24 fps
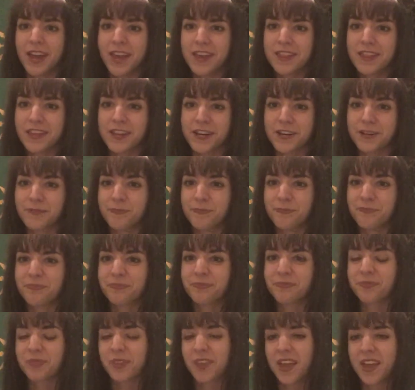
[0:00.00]
Hey there.
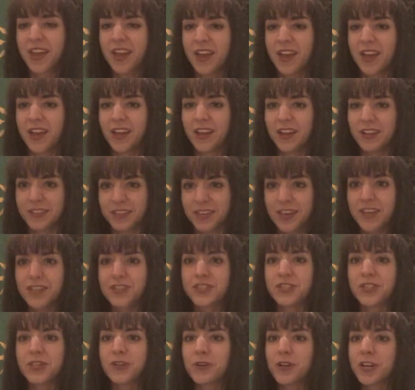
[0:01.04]
Yeah,
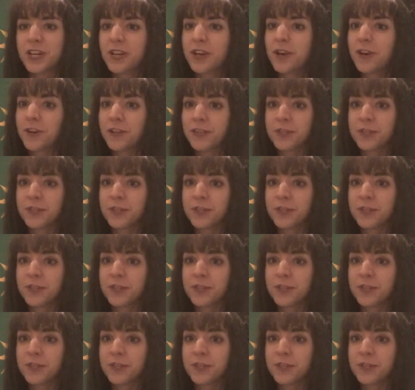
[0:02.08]
so I know